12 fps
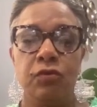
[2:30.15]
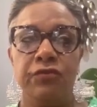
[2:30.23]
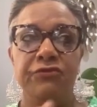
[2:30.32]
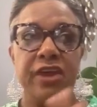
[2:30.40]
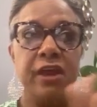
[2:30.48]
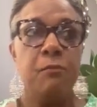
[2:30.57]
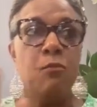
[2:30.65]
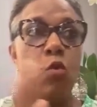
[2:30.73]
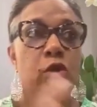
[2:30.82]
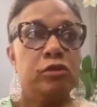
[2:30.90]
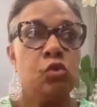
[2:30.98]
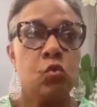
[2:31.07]
veer
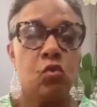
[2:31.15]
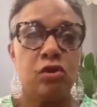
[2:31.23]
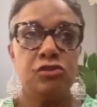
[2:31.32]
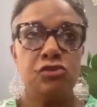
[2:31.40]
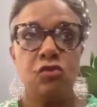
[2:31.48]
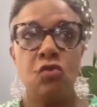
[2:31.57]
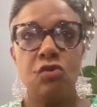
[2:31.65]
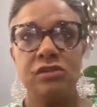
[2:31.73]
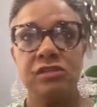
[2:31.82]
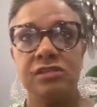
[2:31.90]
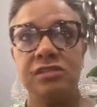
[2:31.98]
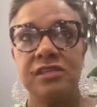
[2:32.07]
more towards the
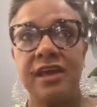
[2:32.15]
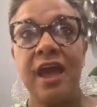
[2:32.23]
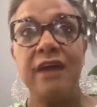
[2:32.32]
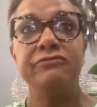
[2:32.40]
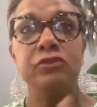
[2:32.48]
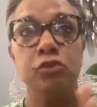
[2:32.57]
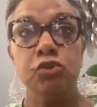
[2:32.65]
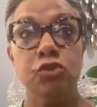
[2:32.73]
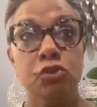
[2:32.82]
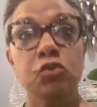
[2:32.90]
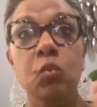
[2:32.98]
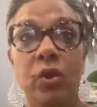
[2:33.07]
courses that have to
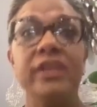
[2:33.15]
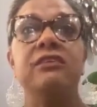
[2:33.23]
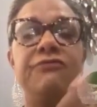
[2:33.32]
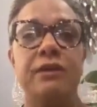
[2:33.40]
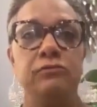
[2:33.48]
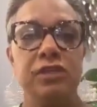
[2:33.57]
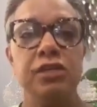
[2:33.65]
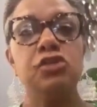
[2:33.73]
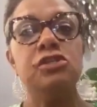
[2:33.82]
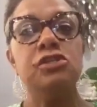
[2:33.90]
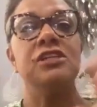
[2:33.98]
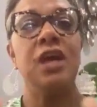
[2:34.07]
do with
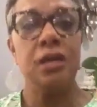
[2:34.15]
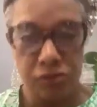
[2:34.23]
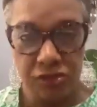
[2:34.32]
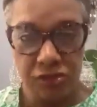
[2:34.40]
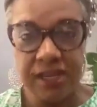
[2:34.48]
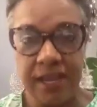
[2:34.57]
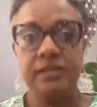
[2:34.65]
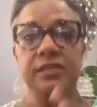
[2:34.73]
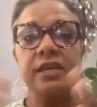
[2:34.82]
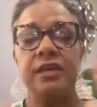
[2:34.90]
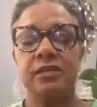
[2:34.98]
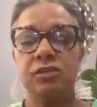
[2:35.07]
foundations and
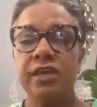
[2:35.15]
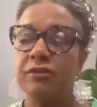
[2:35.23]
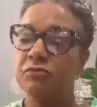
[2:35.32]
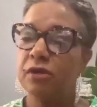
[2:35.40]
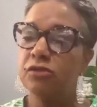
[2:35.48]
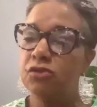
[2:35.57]
understanding, et cetera.